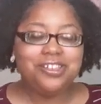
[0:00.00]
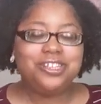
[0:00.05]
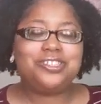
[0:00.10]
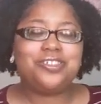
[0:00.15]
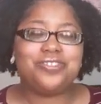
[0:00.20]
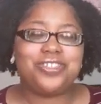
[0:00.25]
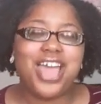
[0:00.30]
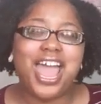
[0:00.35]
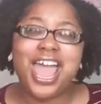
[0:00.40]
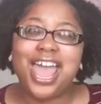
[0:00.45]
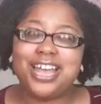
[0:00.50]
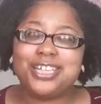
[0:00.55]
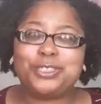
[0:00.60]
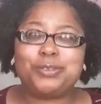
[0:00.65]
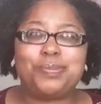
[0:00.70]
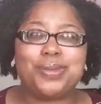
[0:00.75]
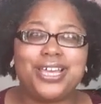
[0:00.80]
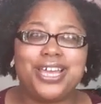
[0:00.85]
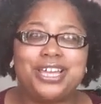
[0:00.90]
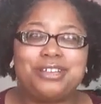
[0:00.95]
So that
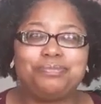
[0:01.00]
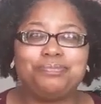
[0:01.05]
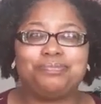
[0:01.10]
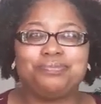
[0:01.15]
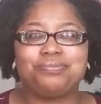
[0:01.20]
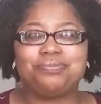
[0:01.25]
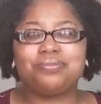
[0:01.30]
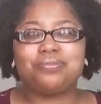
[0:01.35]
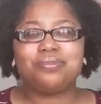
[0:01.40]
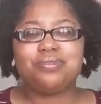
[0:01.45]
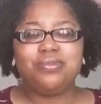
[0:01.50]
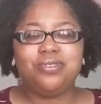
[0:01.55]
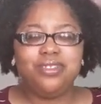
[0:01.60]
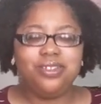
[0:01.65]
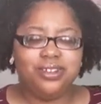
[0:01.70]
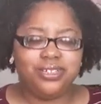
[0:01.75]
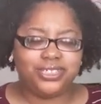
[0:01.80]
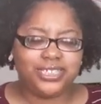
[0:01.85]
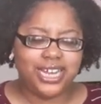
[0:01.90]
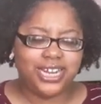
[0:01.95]
has been
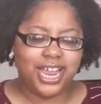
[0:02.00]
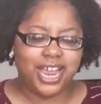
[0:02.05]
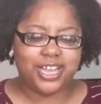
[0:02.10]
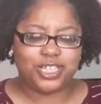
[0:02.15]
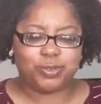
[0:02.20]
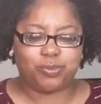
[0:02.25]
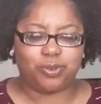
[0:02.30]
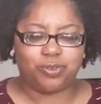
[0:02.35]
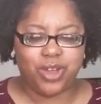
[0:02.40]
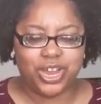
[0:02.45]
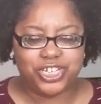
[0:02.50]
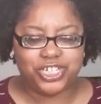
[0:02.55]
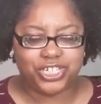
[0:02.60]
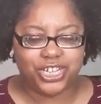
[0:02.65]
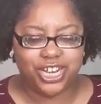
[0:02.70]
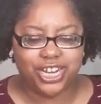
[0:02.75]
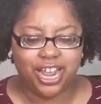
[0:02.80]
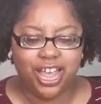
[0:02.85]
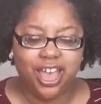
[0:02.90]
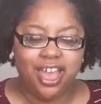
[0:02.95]
Sunday
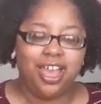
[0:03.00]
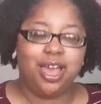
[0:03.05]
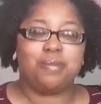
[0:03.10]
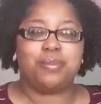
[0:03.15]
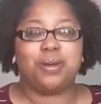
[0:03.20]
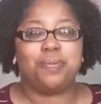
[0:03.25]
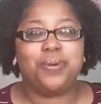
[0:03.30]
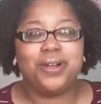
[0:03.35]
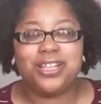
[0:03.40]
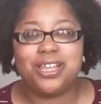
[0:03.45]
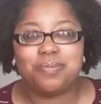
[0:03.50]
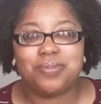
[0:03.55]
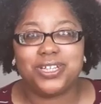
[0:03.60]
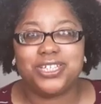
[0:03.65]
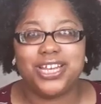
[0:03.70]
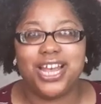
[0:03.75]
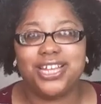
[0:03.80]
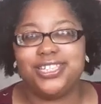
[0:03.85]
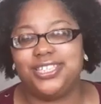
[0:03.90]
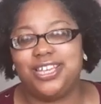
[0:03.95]
inspiration. I'm gonna pull up the
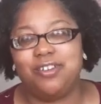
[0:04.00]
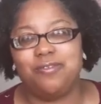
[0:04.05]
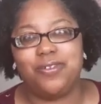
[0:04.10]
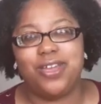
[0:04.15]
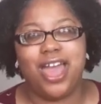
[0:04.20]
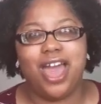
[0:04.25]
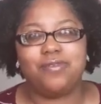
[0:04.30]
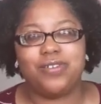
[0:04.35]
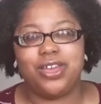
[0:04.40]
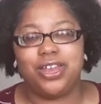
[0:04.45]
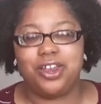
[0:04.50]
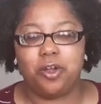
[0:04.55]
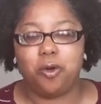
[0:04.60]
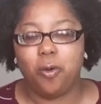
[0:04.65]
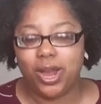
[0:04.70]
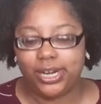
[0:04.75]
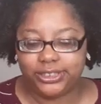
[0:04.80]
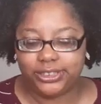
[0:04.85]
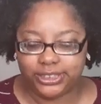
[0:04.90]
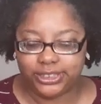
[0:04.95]
chat, see if we have any
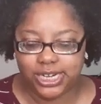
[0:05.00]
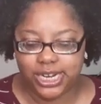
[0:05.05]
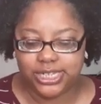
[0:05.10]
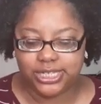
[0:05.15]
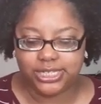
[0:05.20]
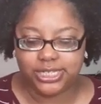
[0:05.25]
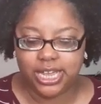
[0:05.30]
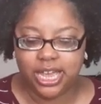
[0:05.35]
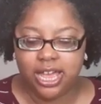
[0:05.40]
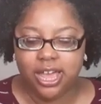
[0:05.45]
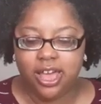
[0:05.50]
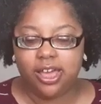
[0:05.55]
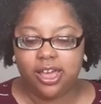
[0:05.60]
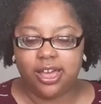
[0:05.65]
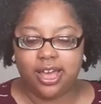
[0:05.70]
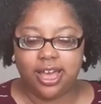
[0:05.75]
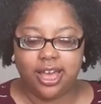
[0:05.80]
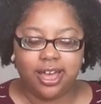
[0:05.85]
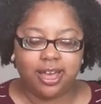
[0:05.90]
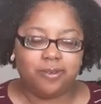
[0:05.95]
questions
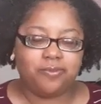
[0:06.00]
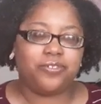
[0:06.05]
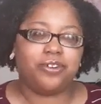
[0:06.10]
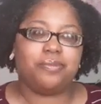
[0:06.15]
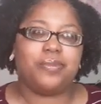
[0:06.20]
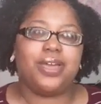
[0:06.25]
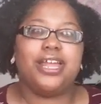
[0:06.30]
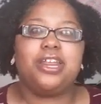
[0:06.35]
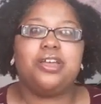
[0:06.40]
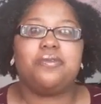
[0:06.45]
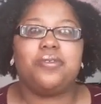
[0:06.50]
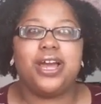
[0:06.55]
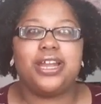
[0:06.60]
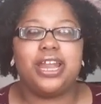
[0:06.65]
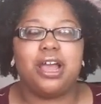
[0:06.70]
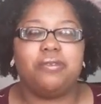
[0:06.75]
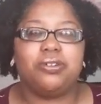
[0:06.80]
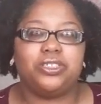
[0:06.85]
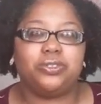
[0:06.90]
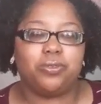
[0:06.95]
um, from
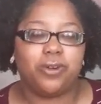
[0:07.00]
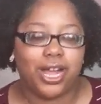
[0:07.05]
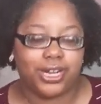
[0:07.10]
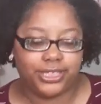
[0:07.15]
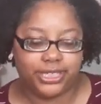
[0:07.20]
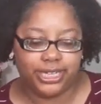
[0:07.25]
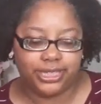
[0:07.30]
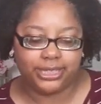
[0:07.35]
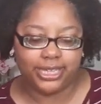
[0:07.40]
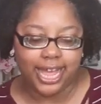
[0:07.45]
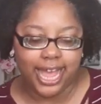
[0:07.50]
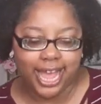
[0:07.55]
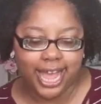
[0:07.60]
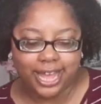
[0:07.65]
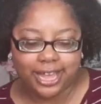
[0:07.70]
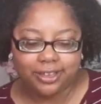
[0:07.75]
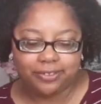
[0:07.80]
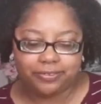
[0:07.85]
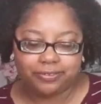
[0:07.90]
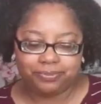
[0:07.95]
anyone that was watching
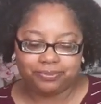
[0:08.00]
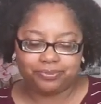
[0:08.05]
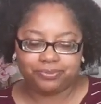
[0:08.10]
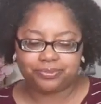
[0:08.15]
live.